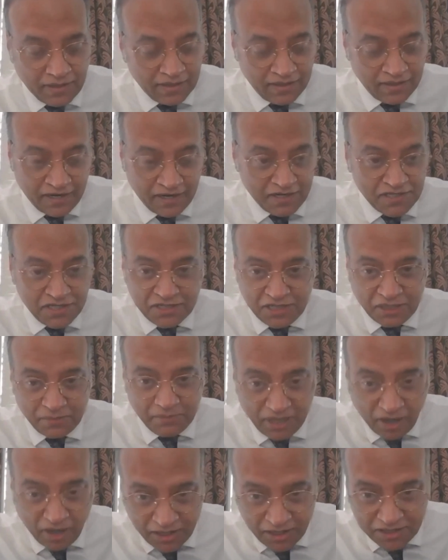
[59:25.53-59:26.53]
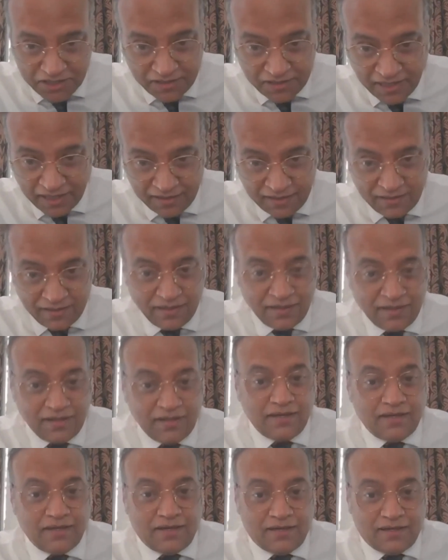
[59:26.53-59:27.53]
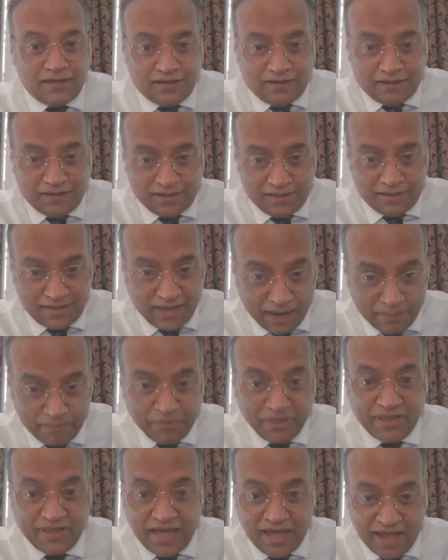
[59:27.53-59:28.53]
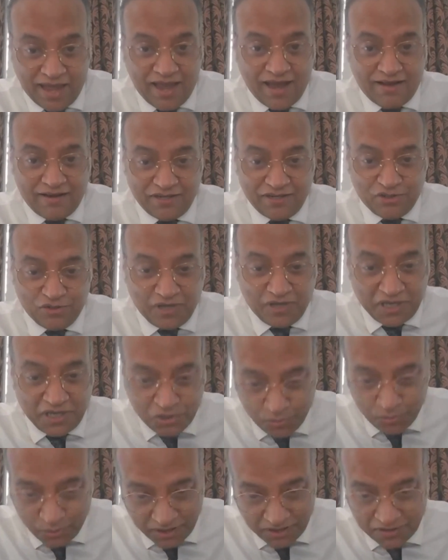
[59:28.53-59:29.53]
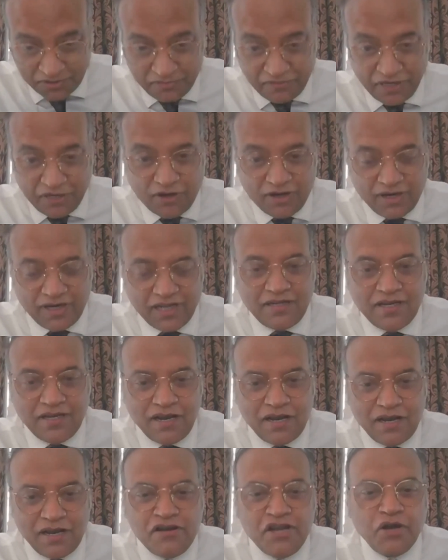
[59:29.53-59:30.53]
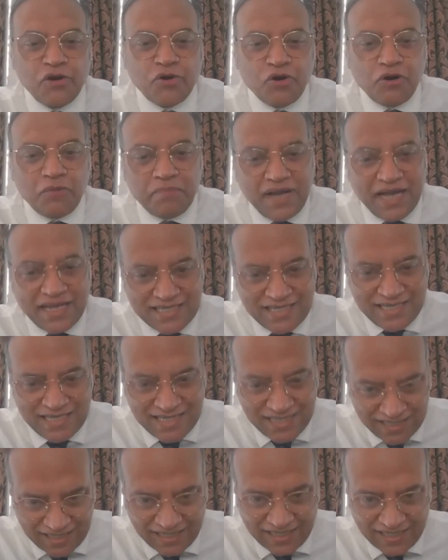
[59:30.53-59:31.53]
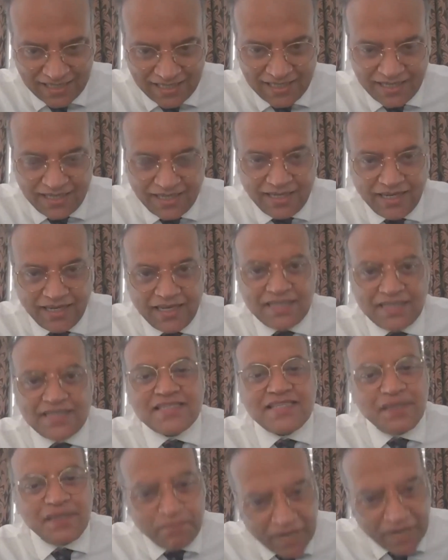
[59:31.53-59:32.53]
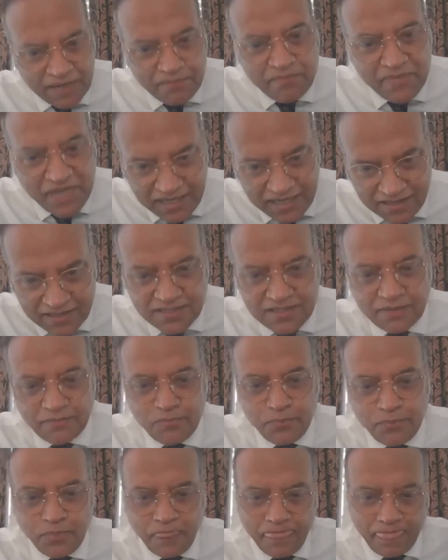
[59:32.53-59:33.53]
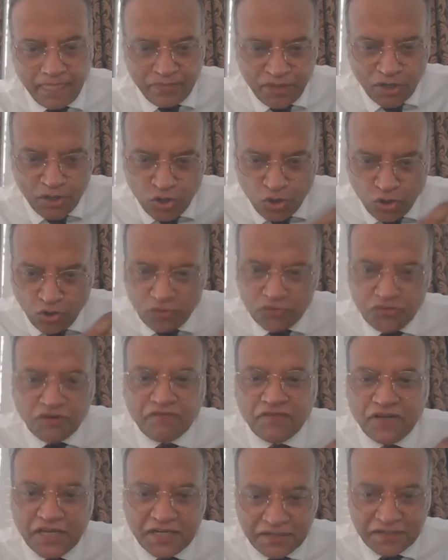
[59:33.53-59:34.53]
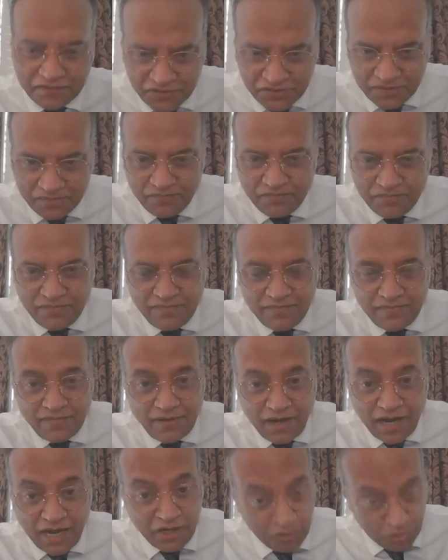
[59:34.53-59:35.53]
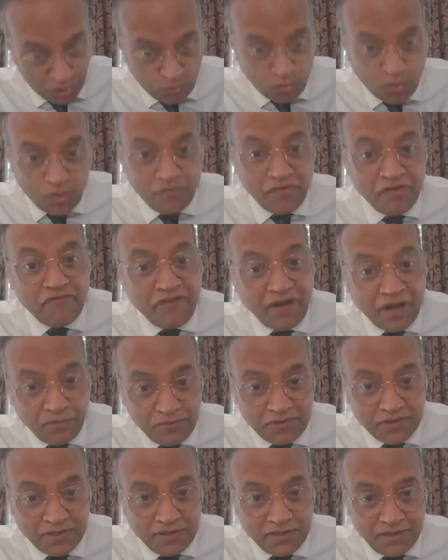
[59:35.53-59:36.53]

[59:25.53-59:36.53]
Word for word: there is a terminology that is up in the air in today's world. We call it neuroplasticity. It simply means the growth of nerves. And you know what we found?